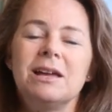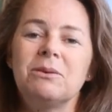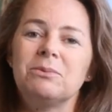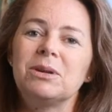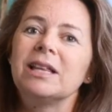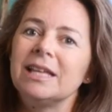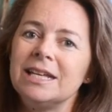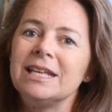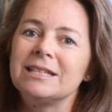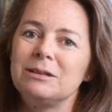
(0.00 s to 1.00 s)
it really
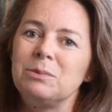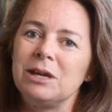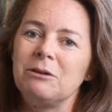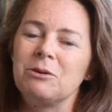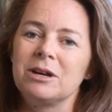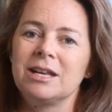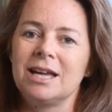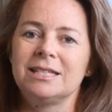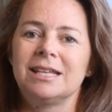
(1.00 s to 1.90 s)
needs to be organized,